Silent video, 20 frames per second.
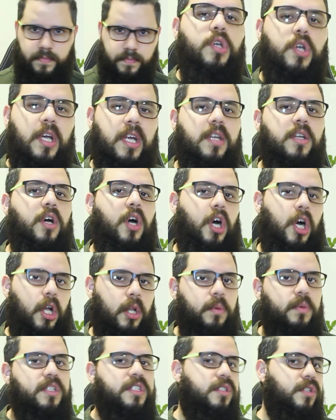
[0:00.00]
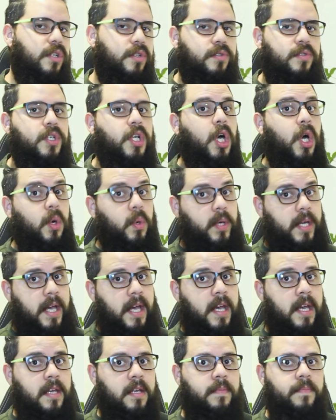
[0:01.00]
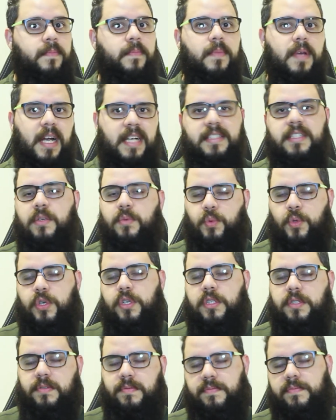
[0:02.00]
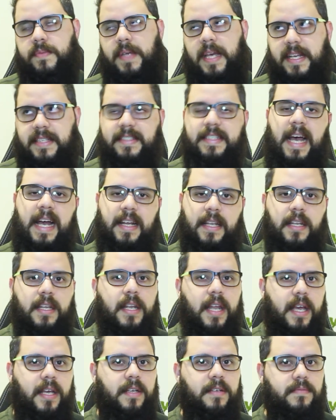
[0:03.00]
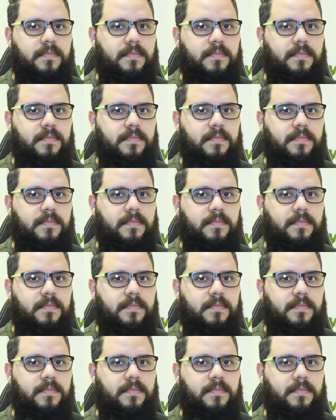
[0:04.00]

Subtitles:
You can always use okay as it works exactly like